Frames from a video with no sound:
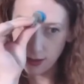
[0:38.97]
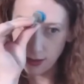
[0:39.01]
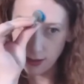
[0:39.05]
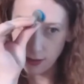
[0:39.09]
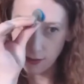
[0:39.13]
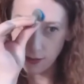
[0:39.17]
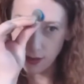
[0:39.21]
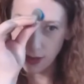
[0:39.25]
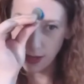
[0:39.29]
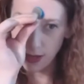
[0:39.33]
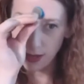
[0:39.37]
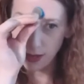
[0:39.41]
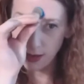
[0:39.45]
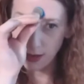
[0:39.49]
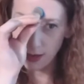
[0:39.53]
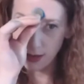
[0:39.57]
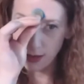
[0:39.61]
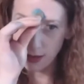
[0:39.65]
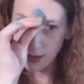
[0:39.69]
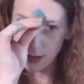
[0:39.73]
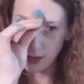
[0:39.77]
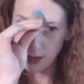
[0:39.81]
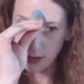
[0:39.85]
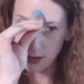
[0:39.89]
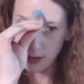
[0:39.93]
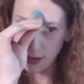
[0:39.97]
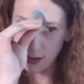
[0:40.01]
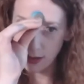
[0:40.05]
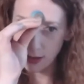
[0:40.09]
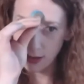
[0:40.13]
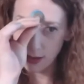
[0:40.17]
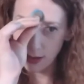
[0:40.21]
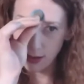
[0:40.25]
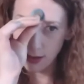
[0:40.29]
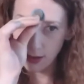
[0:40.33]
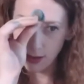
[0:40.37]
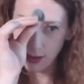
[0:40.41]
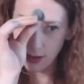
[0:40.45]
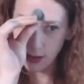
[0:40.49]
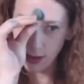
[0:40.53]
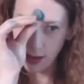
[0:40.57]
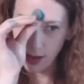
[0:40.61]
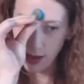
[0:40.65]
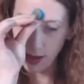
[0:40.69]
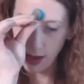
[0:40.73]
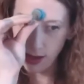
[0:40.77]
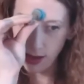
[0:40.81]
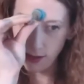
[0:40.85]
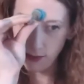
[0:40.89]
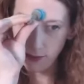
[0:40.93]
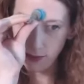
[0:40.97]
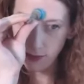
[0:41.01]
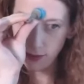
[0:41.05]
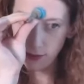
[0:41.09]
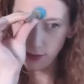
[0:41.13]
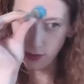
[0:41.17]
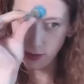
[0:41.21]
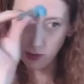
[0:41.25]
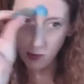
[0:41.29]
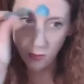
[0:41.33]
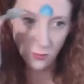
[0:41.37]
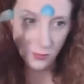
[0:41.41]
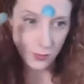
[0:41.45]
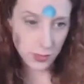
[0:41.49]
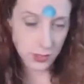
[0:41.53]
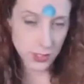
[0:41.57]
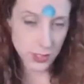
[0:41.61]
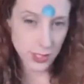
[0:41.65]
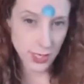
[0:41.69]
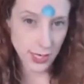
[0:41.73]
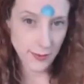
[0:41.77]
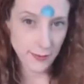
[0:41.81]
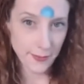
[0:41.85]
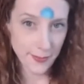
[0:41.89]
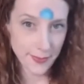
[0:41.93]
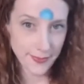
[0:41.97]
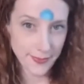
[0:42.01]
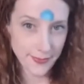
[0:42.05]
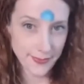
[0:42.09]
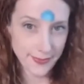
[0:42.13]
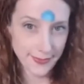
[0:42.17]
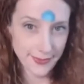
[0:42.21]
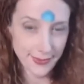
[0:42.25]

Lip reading: to make half of an oval shape.